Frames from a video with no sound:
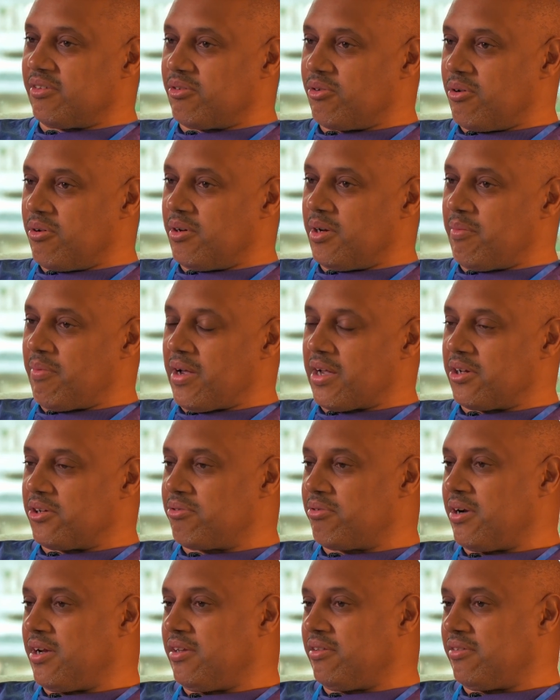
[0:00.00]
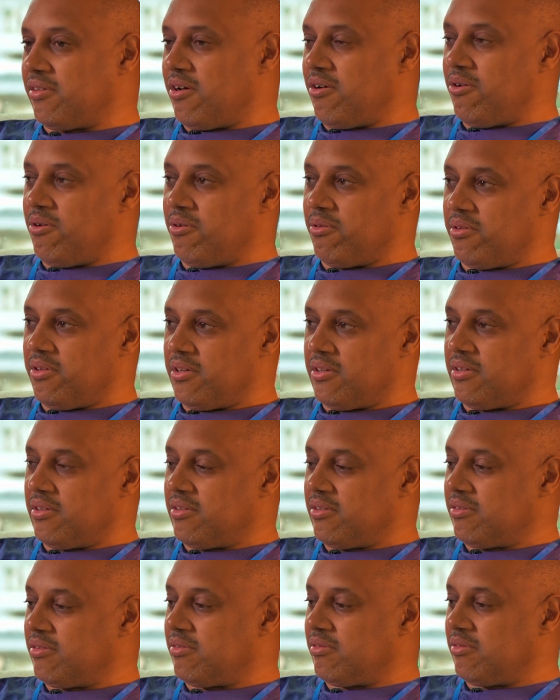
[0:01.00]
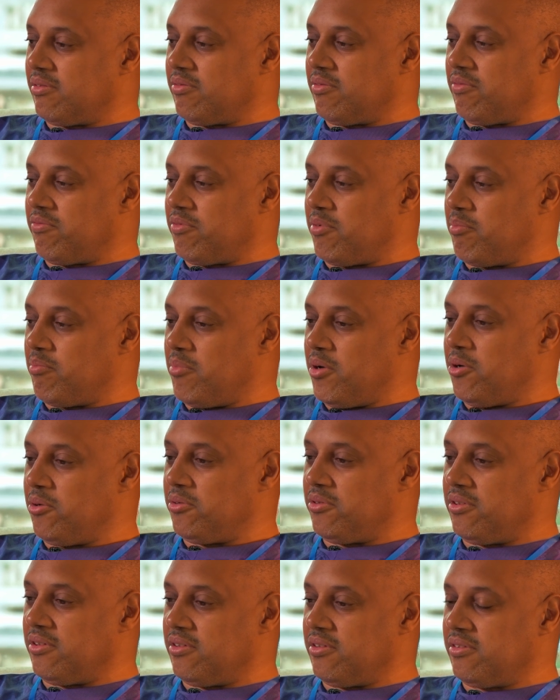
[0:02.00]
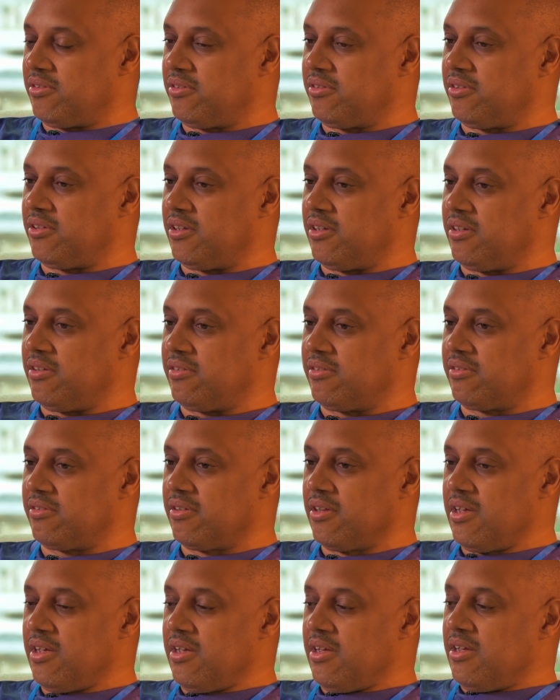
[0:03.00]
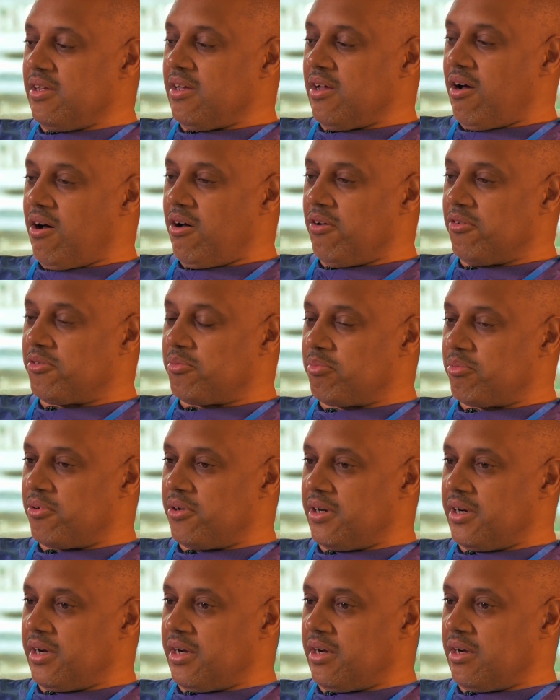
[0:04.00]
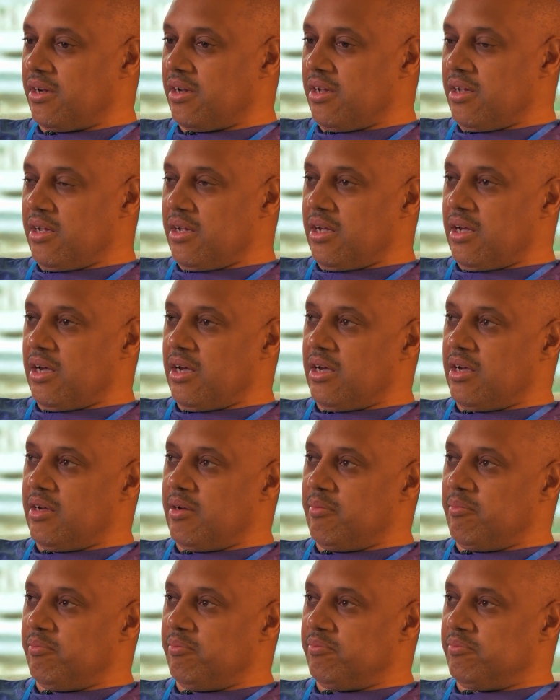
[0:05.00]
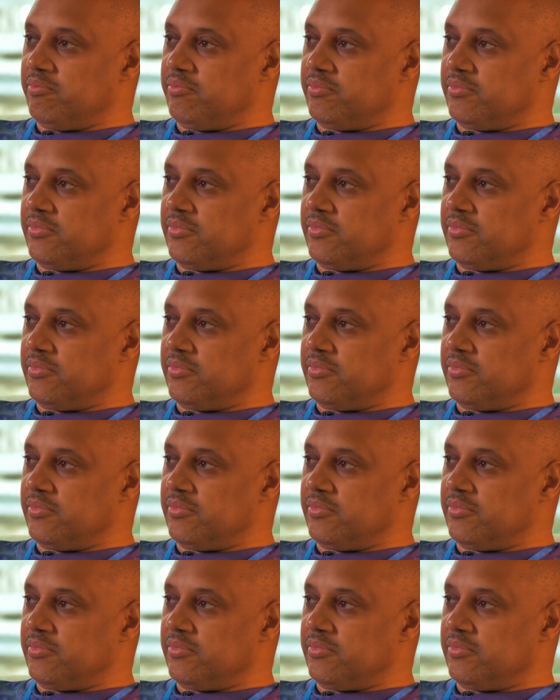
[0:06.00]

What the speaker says: Growing up, I could trace from Moses to his offspring. Um,